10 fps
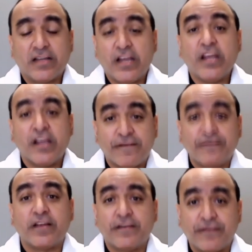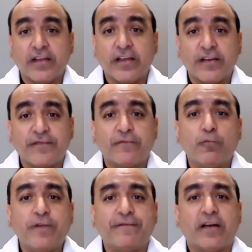if
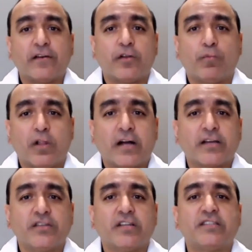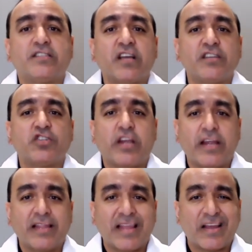we found their blockage at such
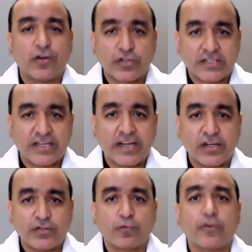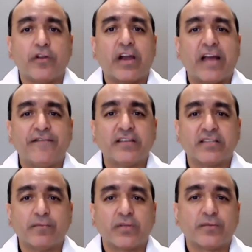a later stage where they're having
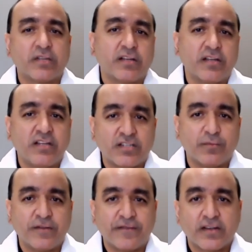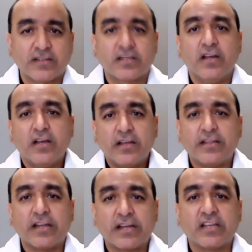symptoms and it needs to be fixed,
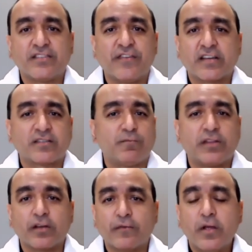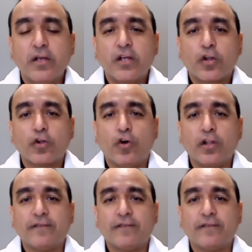then it gets fixed. But the goal of